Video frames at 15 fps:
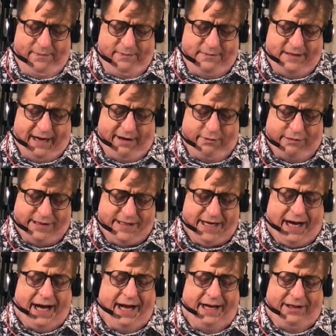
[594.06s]
Dano is
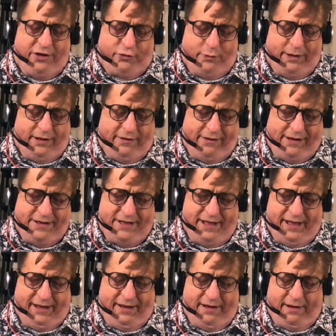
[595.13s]
tying this Riddler into
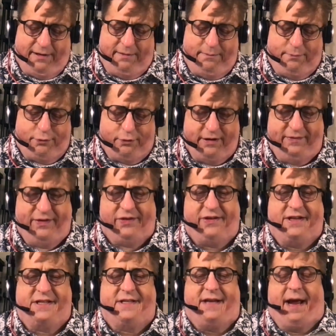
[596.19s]
like the previously
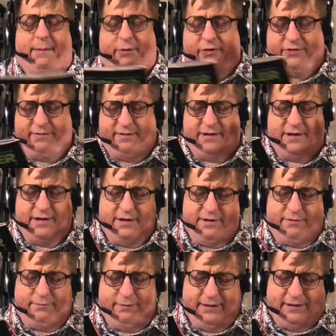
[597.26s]
established
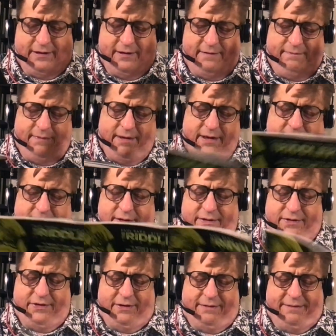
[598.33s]
Riddler.
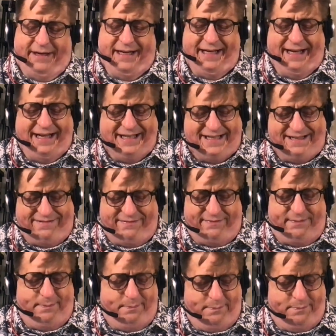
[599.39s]
So it's
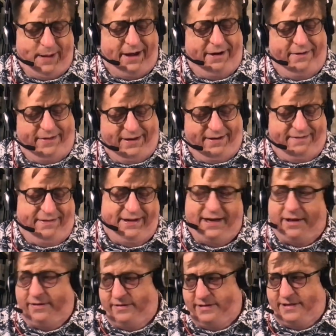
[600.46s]
better than the
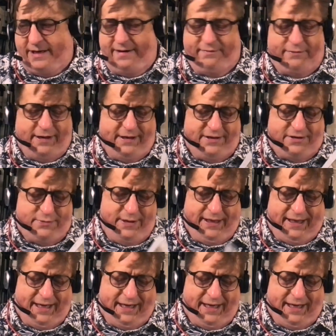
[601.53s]
others that I've read this week.